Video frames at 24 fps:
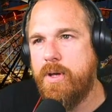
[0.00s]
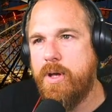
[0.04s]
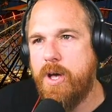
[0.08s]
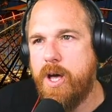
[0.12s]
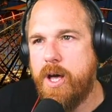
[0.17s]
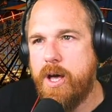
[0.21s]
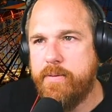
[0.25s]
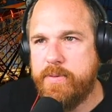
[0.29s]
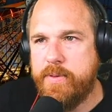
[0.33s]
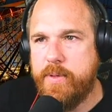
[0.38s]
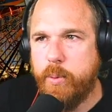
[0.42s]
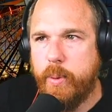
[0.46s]

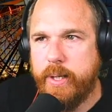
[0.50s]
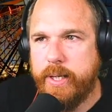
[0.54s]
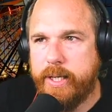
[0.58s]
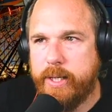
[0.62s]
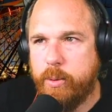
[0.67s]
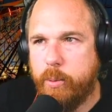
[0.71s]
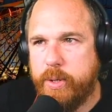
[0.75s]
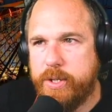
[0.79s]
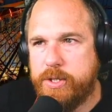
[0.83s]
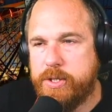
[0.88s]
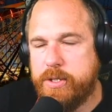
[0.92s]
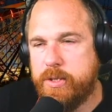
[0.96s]
of The Wicked
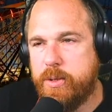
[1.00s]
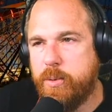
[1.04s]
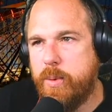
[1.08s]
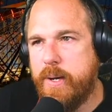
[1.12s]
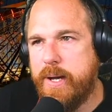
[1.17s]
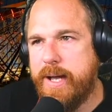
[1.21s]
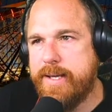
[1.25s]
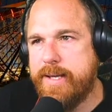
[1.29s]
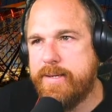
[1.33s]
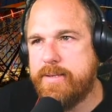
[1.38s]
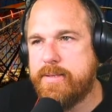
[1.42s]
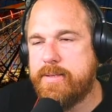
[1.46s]
Witch of the
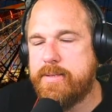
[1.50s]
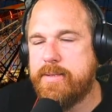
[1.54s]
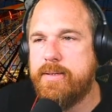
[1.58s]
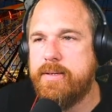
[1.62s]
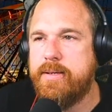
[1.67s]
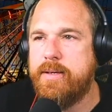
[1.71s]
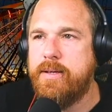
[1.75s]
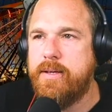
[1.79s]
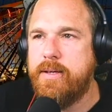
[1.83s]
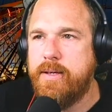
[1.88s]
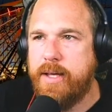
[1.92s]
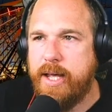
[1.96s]
West
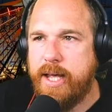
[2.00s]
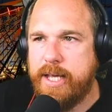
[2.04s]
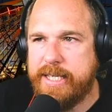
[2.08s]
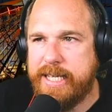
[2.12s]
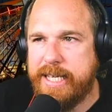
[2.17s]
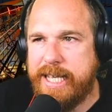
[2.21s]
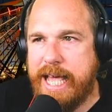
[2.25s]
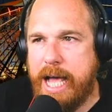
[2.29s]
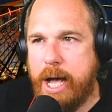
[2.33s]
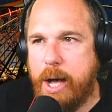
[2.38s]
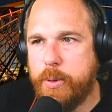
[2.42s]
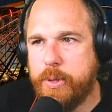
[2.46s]
and The
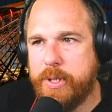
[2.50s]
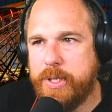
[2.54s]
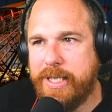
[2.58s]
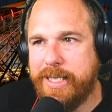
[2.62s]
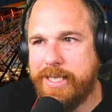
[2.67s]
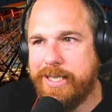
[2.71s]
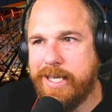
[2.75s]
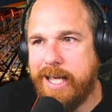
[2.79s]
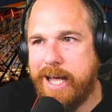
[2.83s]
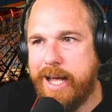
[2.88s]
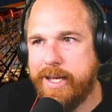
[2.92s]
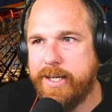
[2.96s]

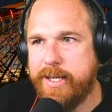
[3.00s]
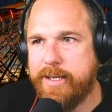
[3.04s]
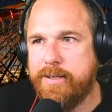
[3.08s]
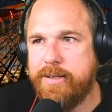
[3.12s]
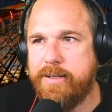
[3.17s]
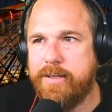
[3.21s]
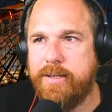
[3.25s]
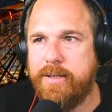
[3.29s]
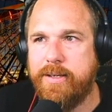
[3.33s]
Cowardly Lion.